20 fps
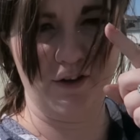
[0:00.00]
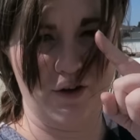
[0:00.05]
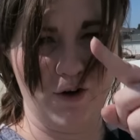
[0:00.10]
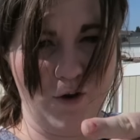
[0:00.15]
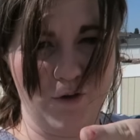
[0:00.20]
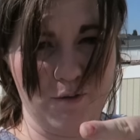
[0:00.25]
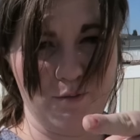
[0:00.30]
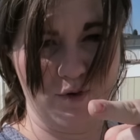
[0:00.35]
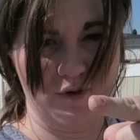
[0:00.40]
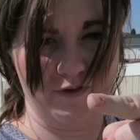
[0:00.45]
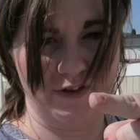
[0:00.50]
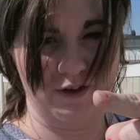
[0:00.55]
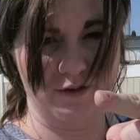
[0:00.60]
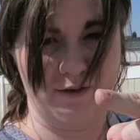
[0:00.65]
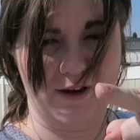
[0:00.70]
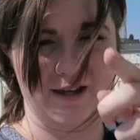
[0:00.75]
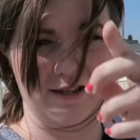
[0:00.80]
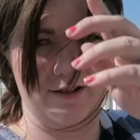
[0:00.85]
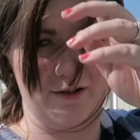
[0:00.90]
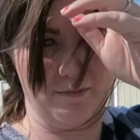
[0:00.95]
you know the movie,
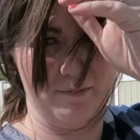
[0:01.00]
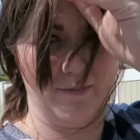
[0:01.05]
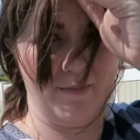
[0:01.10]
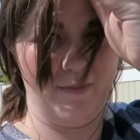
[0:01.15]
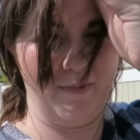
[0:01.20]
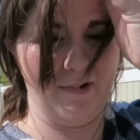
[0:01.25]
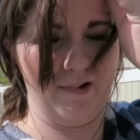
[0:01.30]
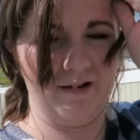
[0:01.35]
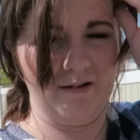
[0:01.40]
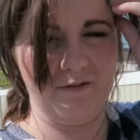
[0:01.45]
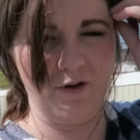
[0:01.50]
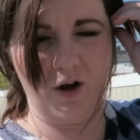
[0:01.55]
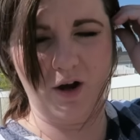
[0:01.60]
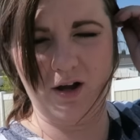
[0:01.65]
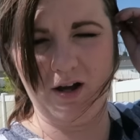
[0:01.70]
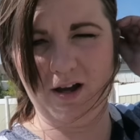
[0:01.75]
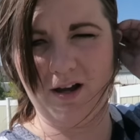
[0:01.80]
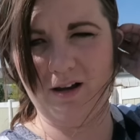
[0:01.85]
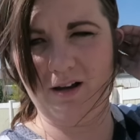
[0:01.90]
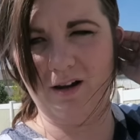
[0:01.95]
you guys are
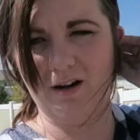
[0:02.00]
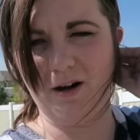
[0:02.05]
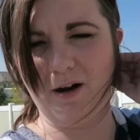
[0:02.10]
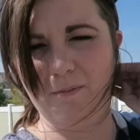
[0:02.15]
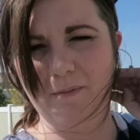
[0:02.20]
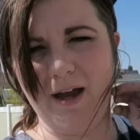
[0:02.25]
you know